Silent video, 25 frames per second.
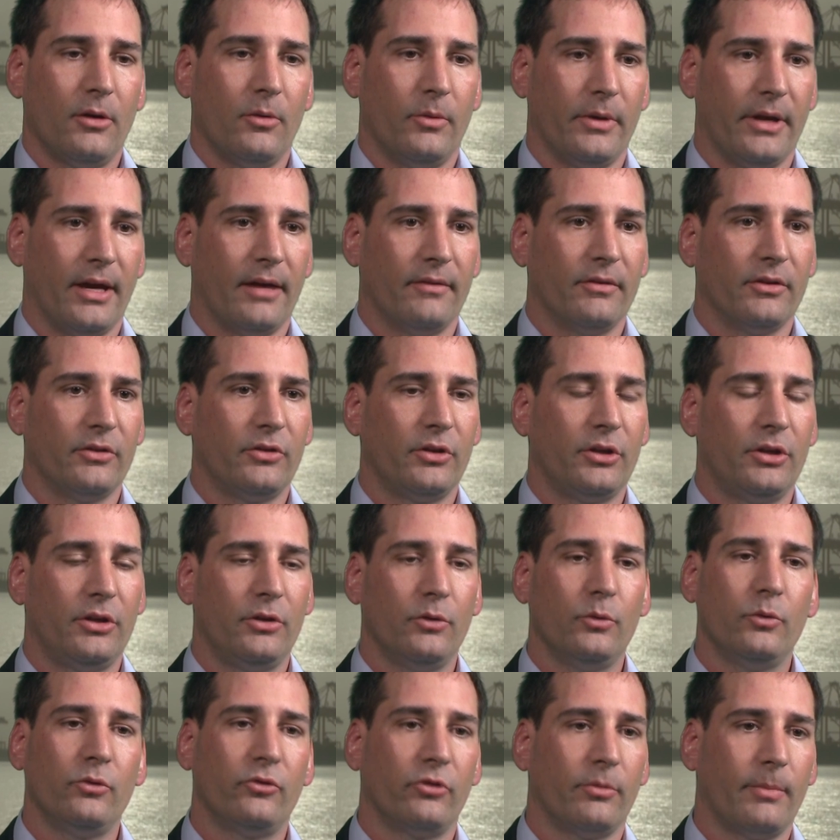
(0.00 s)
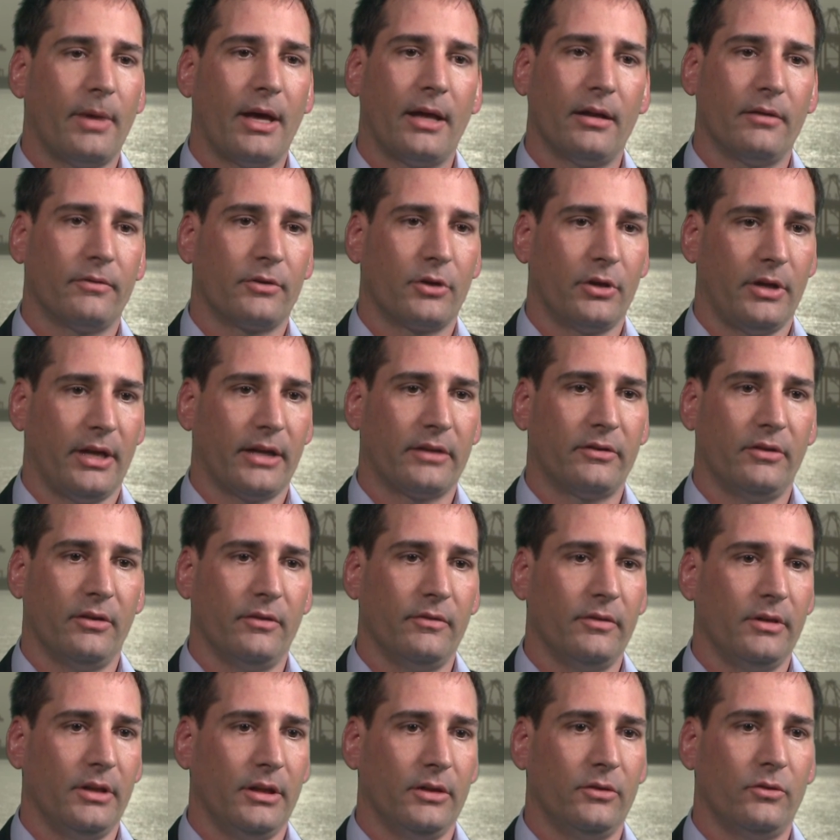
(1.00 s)
We have a huge amount of
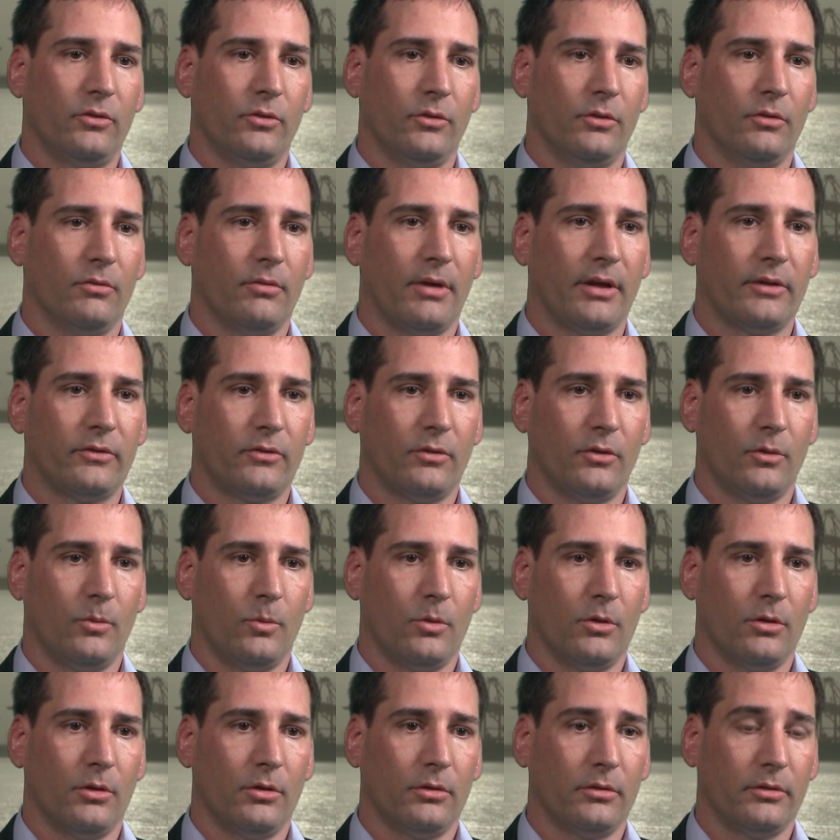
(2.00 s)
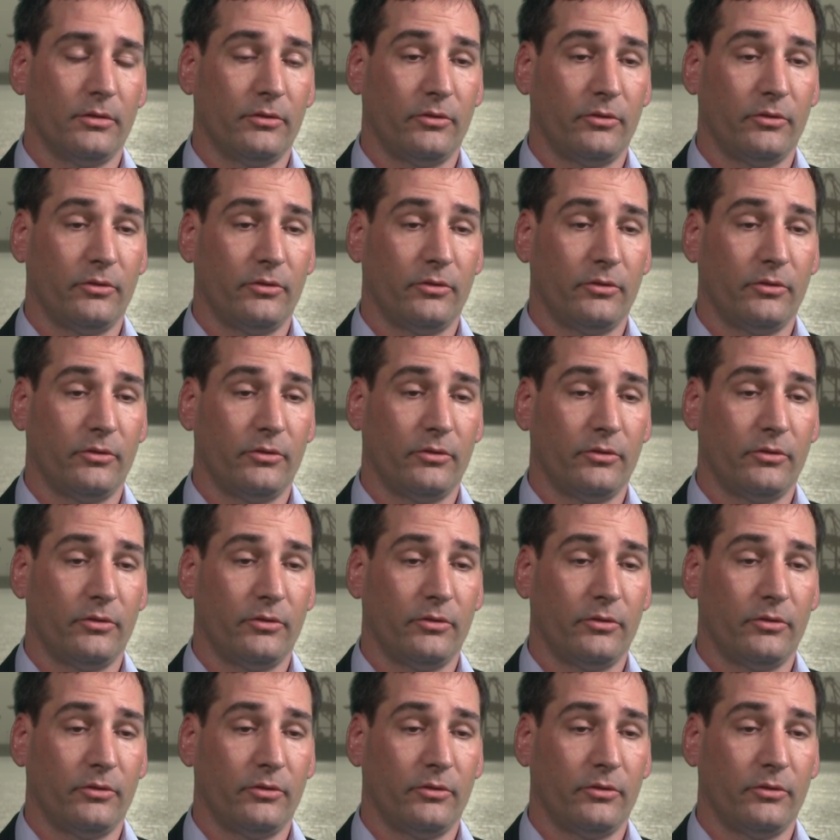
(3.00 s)
connectivity to the rest of the world,